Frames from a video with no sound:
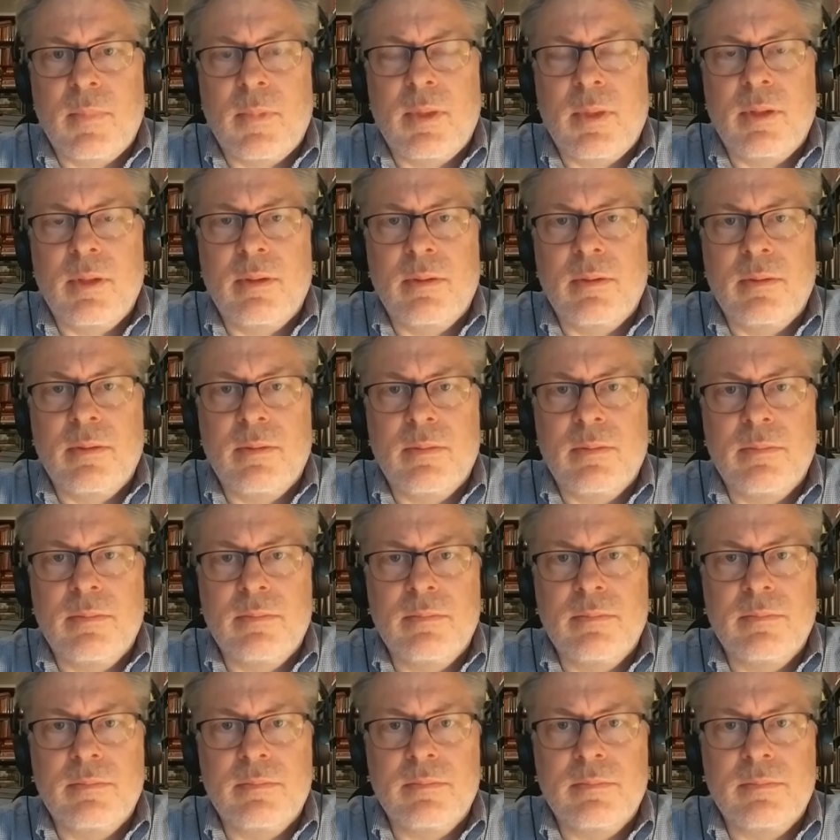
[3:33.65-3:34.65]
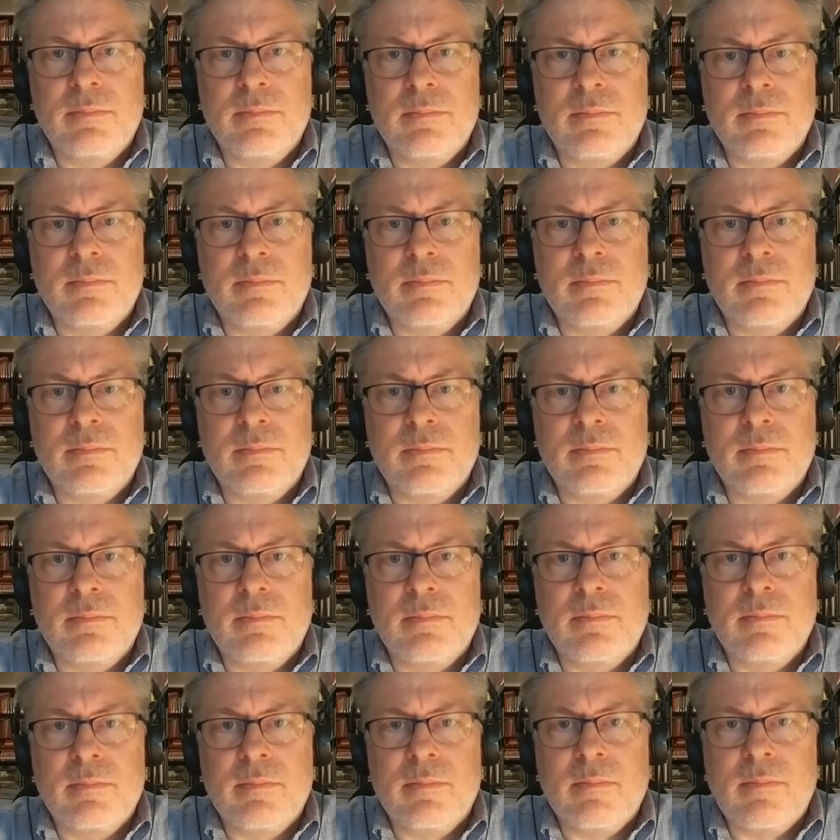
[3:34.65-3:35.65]

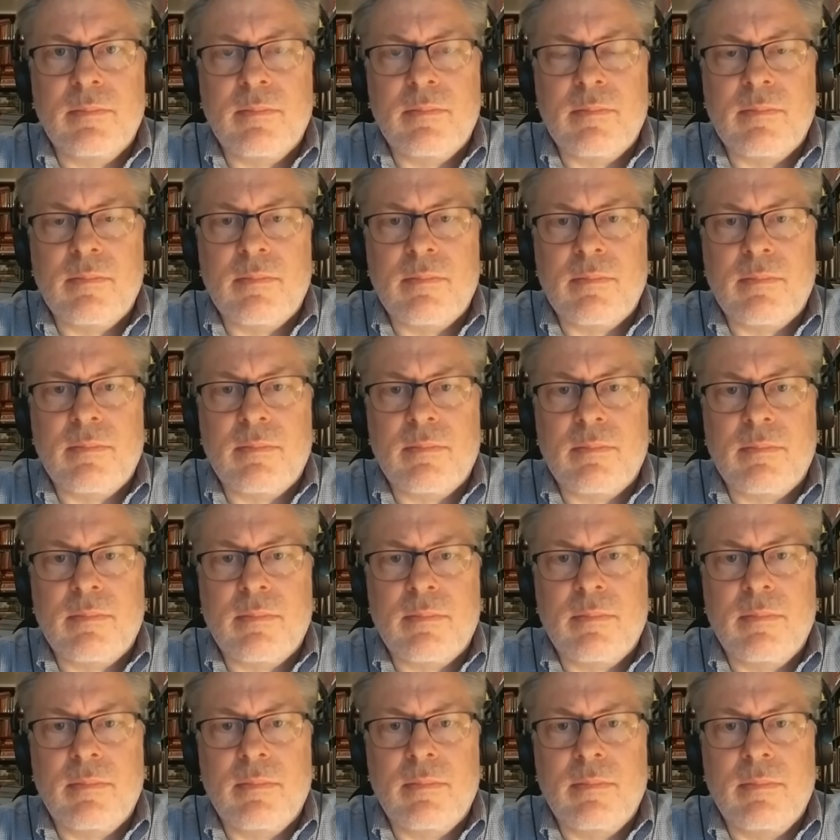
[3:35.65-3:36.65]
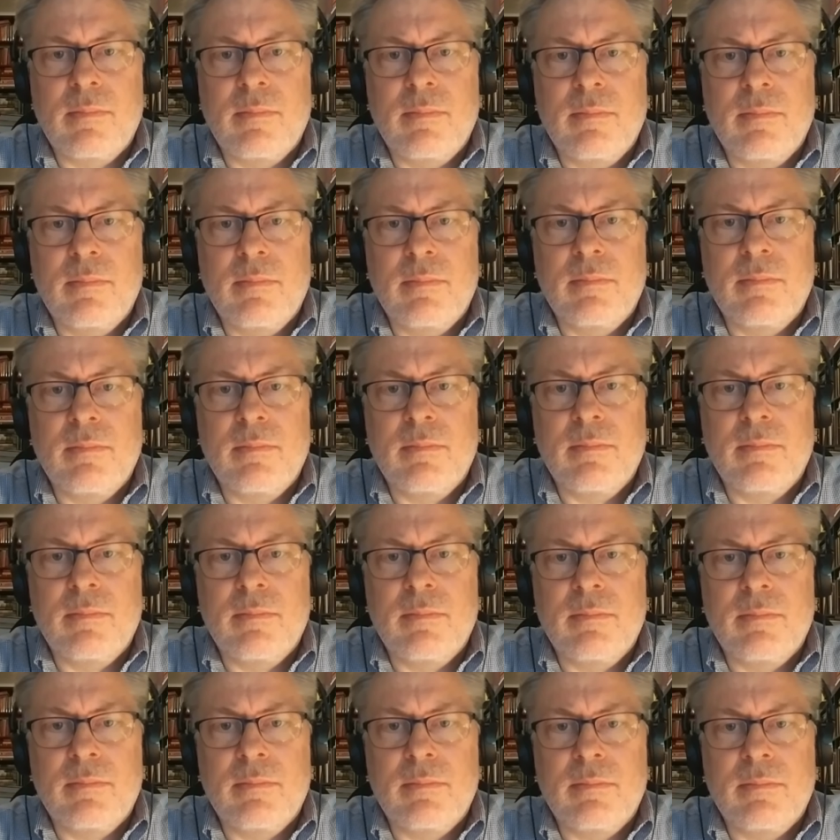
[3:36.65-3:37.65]

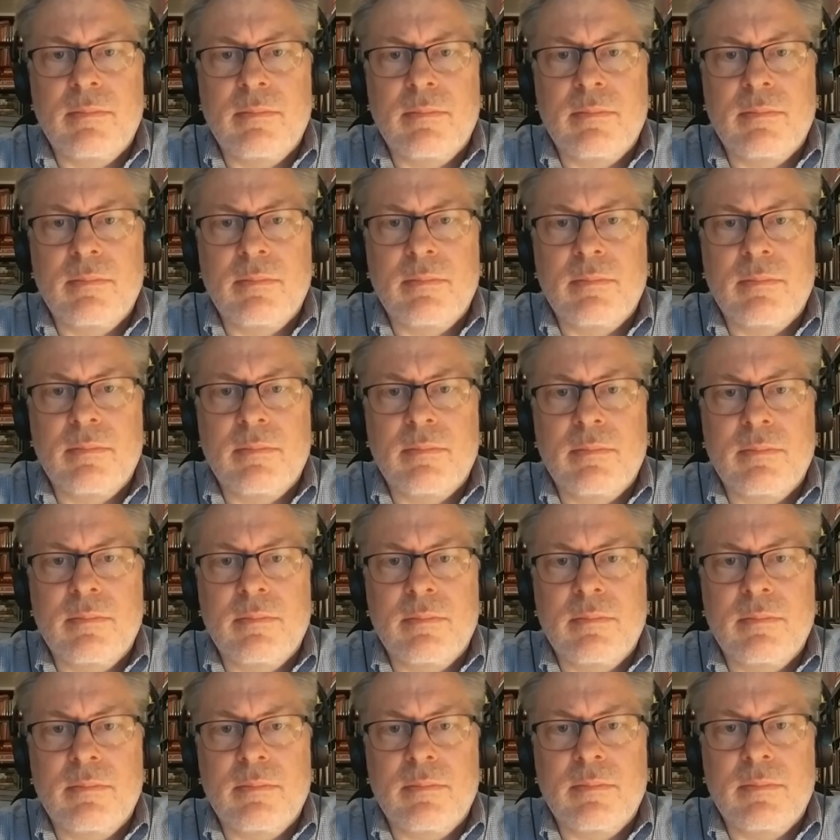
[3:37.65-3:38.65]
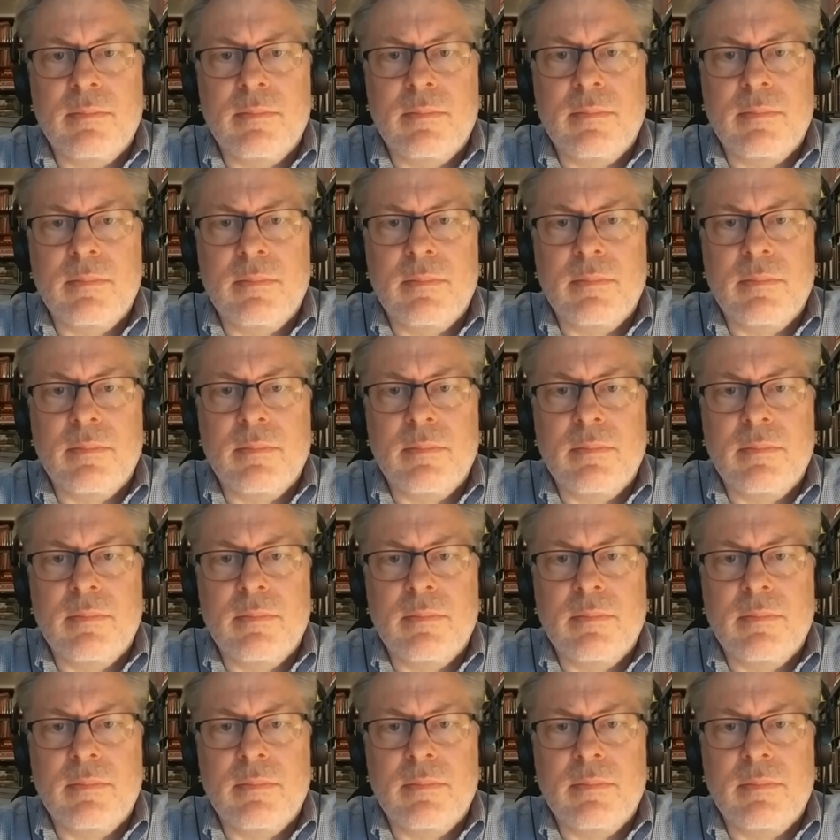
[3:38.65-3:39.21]
(not speaking)